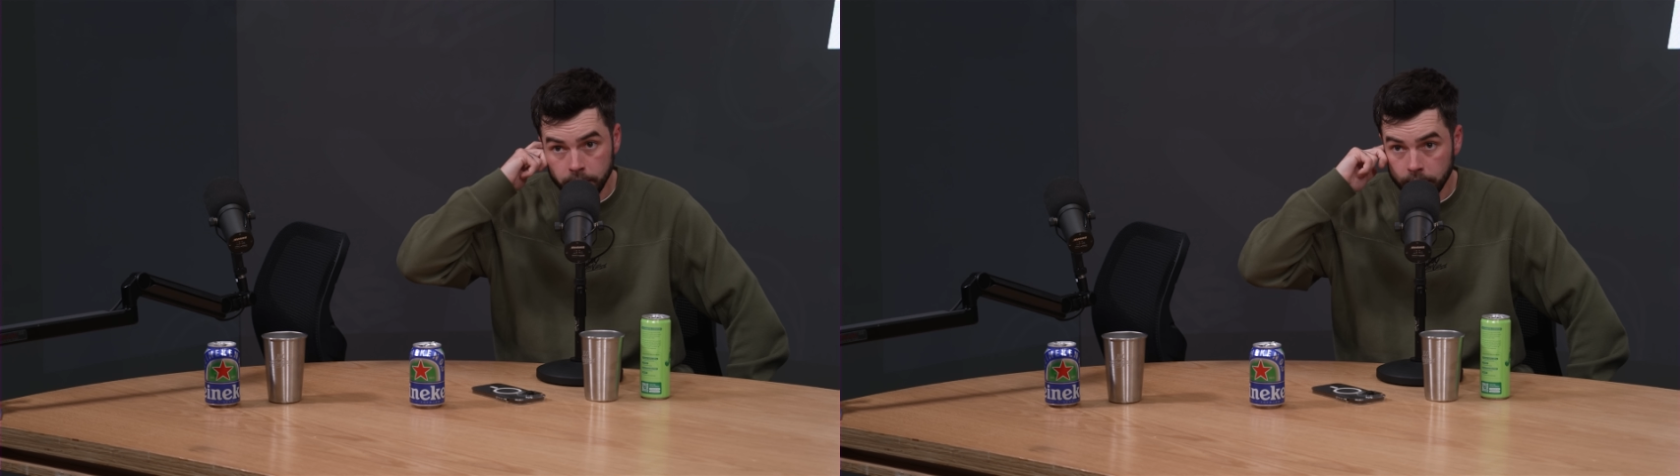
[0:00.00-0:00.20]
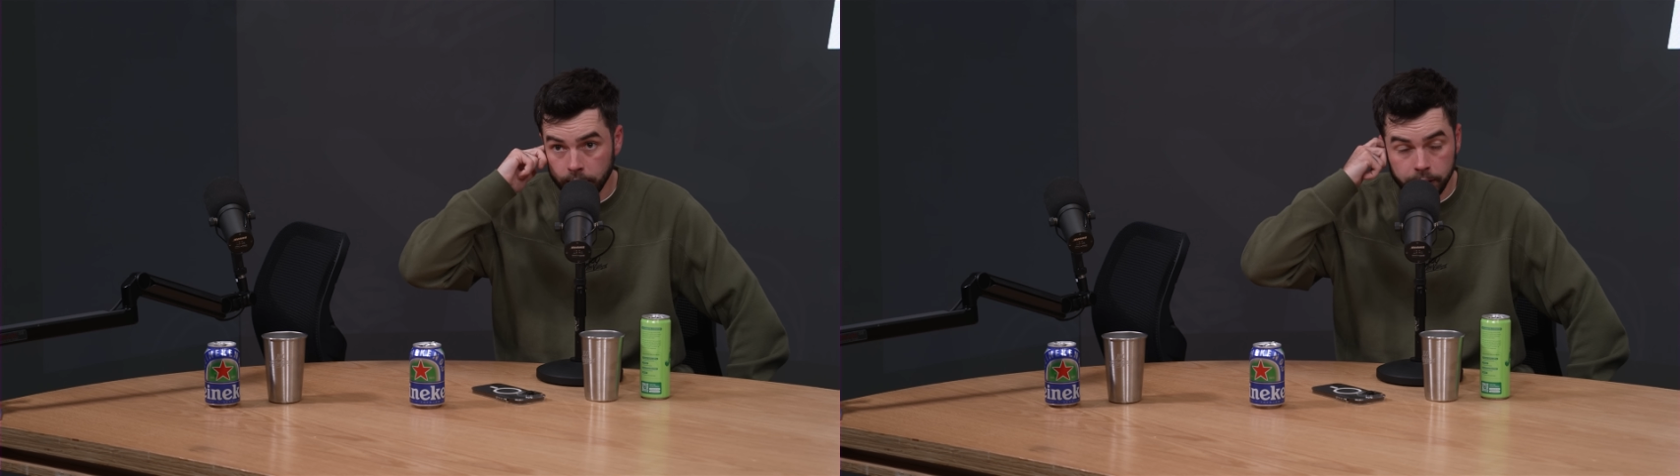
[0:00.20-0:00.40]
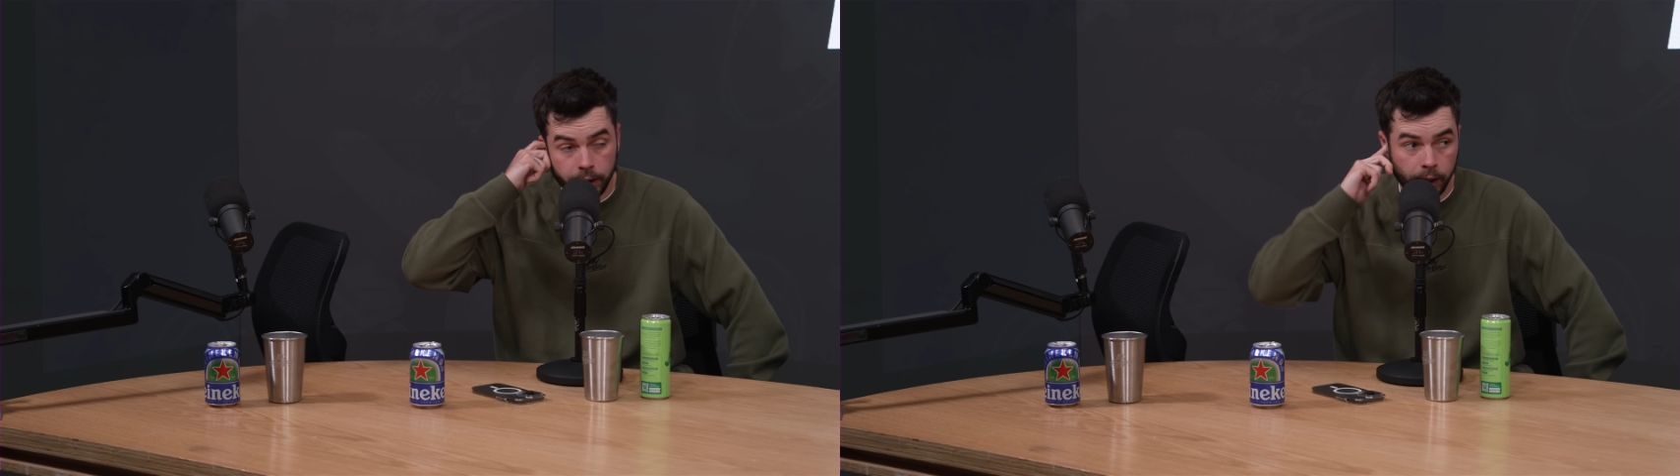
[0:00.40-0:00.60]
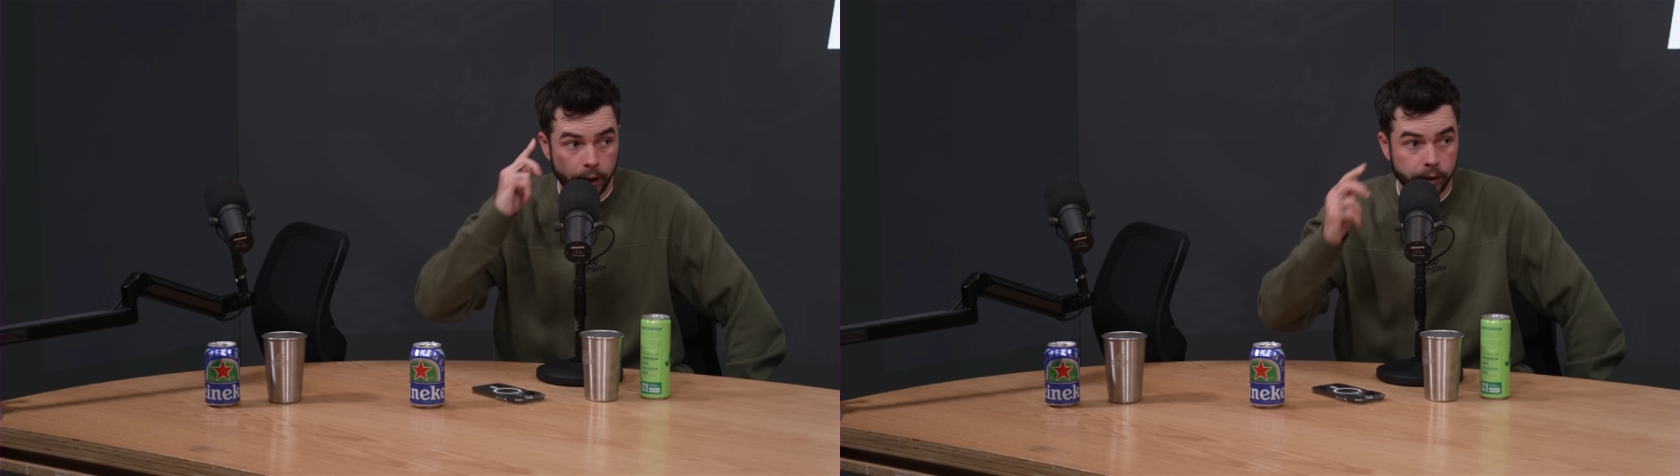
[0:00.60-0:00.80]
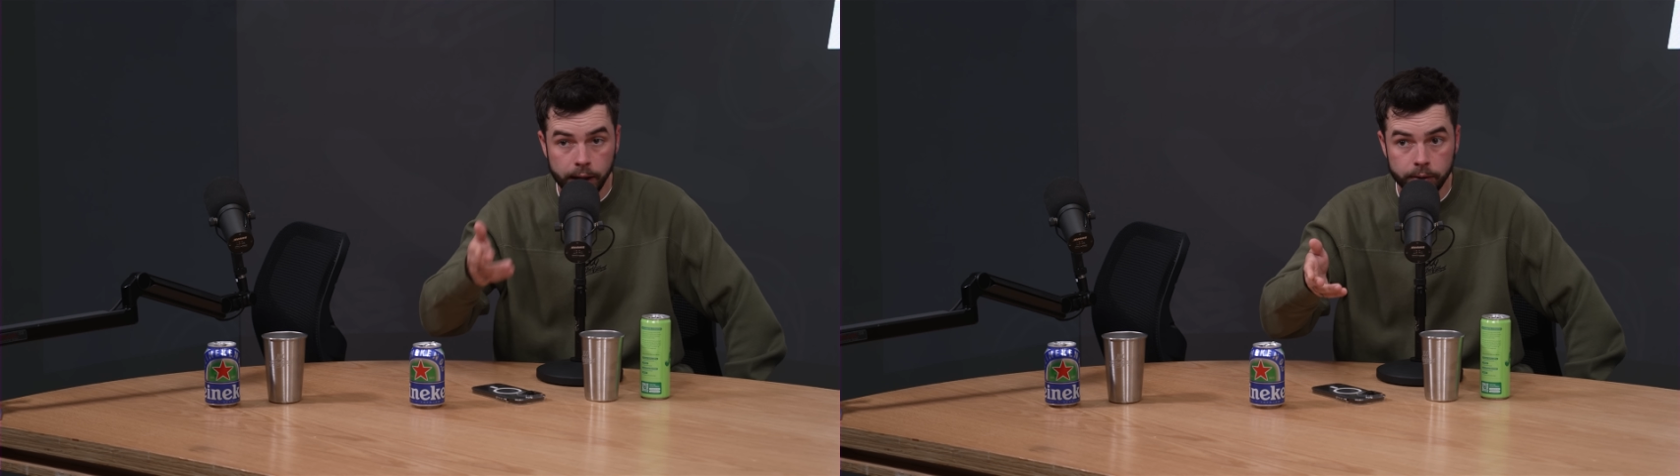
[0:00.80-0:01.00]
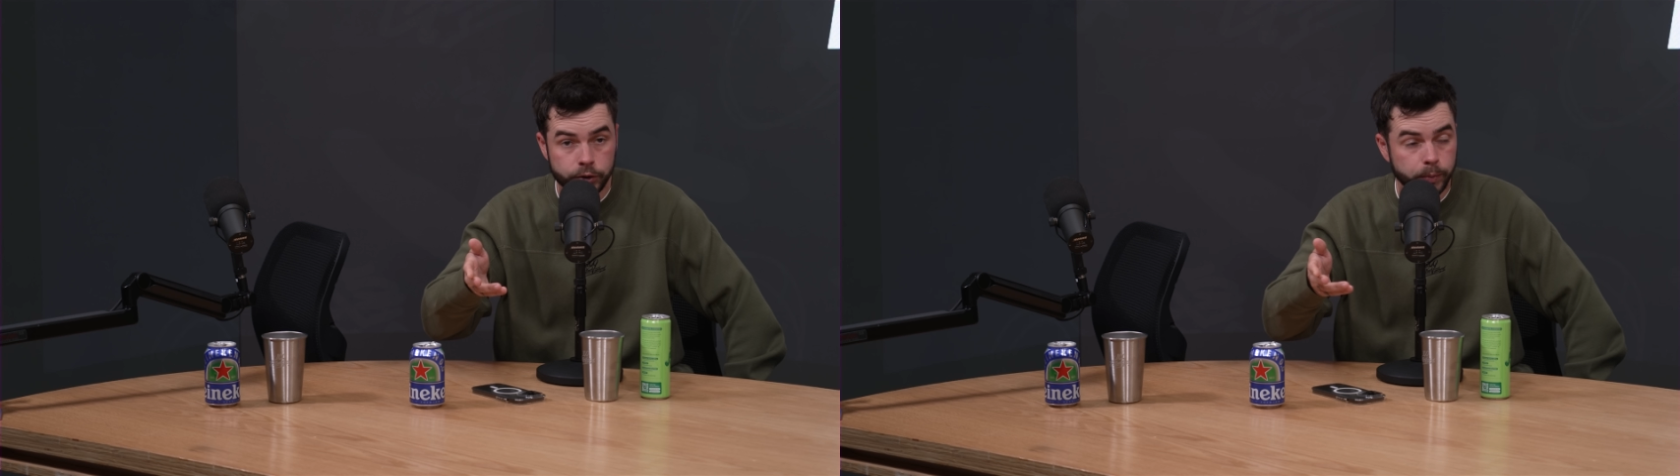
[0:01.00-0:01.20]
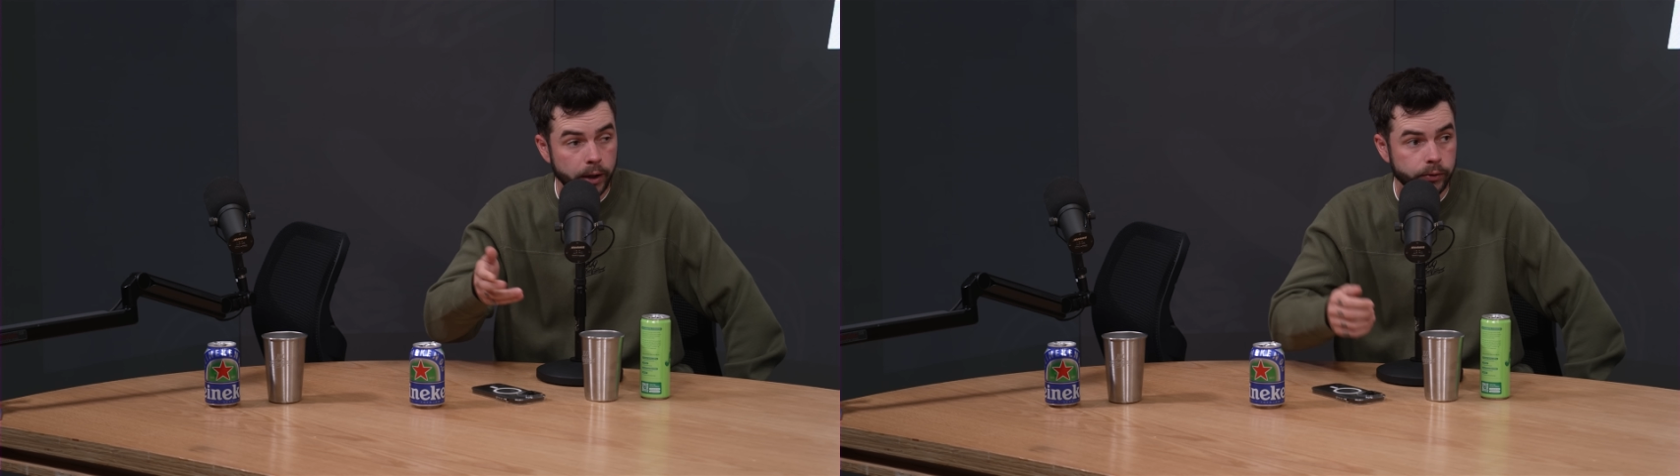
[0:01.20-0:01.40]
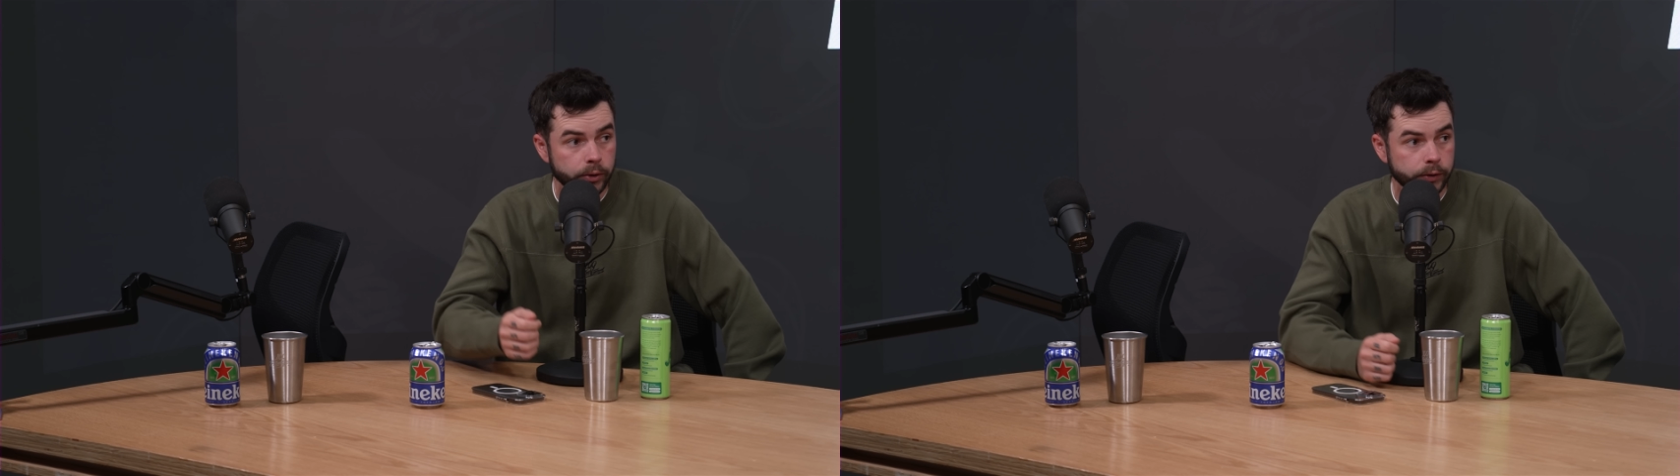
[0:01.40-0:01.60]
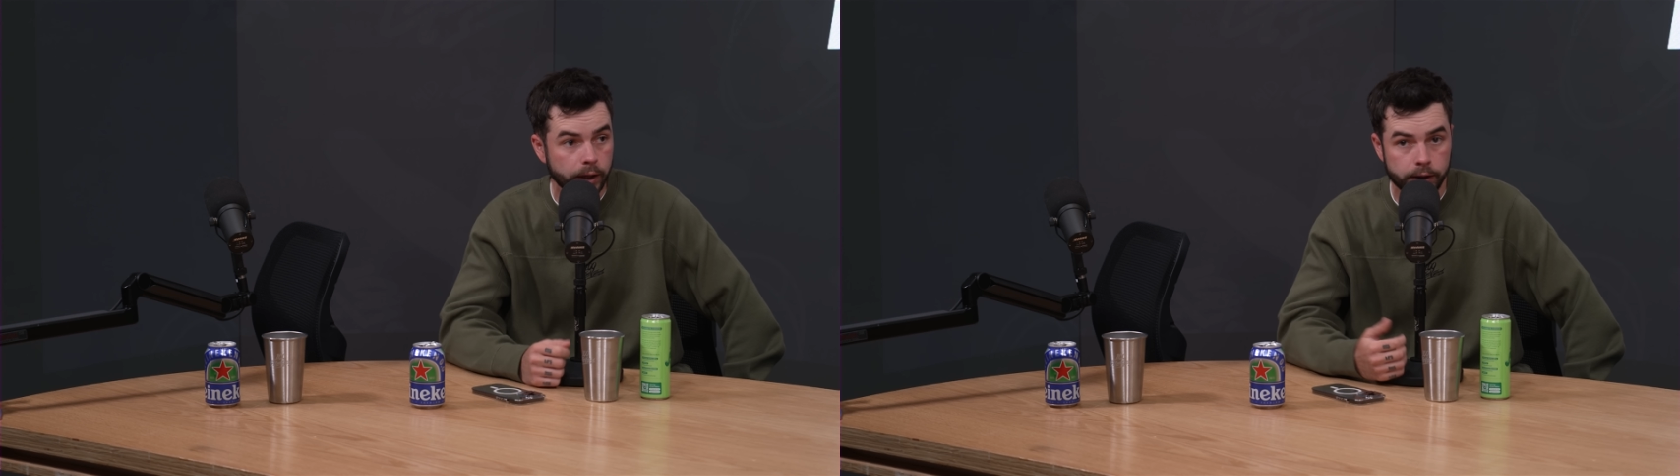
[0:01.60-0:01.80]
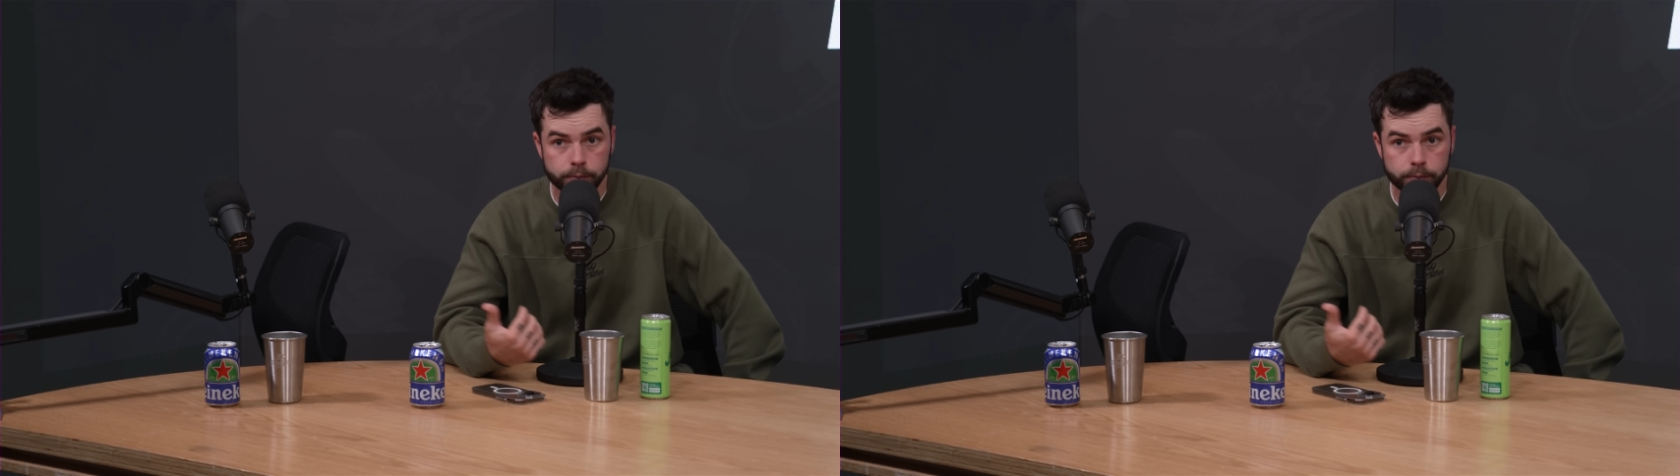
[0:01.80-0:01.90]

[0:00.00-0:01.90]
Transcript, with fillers: and I got a lot of respect for those guys.